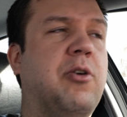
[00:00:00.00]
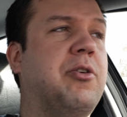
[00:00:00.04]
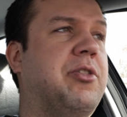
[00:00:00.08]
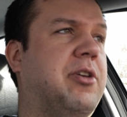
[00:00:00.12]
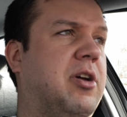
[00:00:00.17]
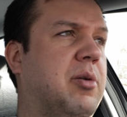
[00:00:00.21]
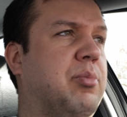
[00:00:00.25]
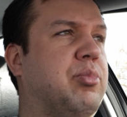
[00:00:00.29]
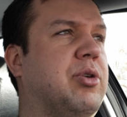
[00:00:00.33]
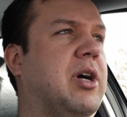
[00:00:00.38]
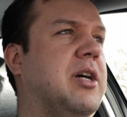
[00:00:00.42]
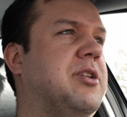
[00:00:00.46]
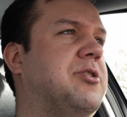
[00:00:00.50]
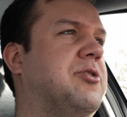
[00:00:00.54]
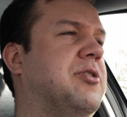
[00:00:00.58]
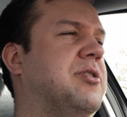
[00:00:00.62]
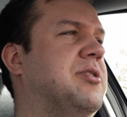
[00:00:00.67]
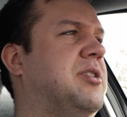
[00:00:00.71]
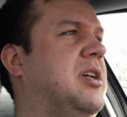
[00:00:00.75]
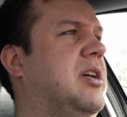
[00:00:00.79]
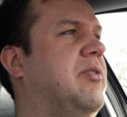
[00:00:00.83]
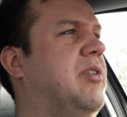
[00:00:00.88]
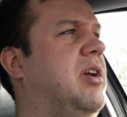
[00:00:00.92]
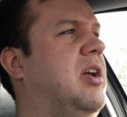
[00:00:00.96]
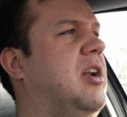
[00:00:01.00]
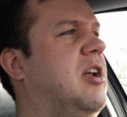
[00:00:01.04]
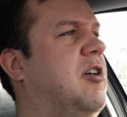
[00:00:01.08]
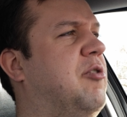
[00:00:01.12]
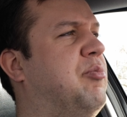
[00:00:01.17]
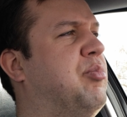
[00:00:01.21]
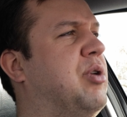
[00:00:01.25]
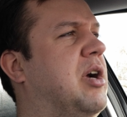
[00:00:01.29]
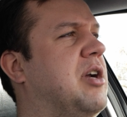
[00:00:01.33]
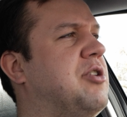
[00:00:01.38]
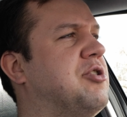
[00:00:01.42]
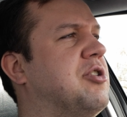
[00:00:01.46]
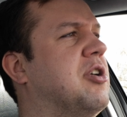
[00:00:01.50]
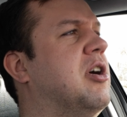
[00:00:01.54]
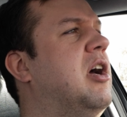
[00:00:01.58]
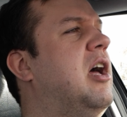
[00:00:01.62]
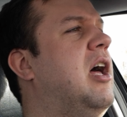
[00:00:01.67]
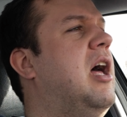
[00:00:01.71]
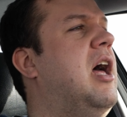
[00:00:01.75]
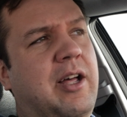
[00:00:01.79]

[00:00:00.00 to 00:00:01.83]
or the compressor isn't giving enough pressure,